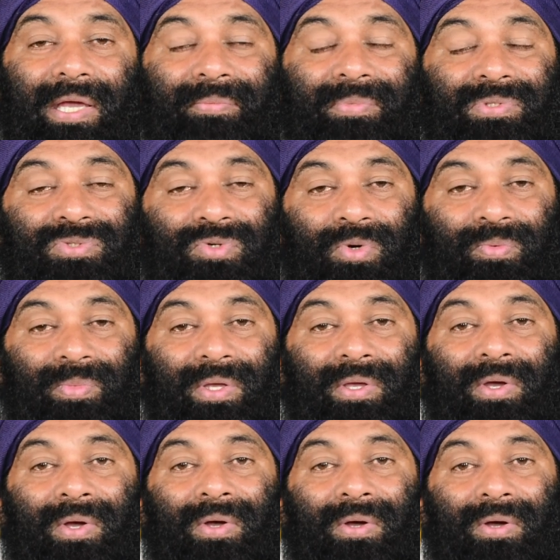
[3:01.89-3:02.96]
came and told
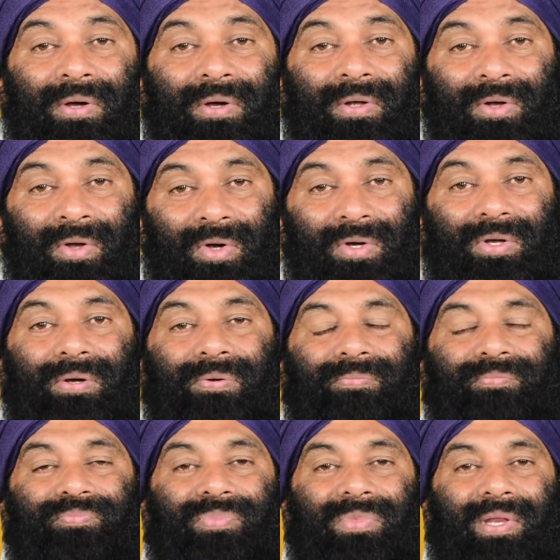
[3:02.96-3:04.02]
me,
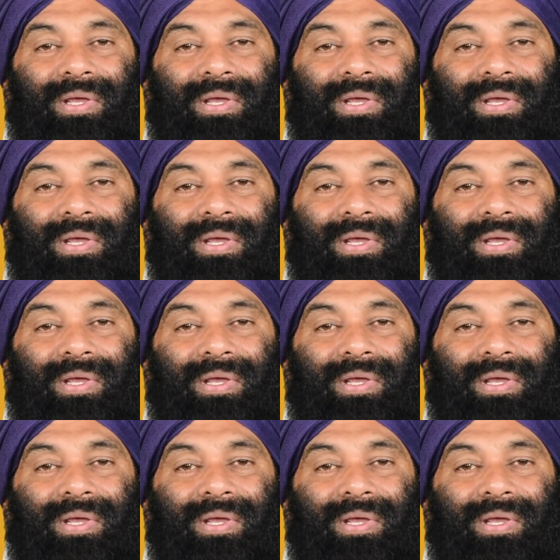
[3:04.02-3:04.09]
look,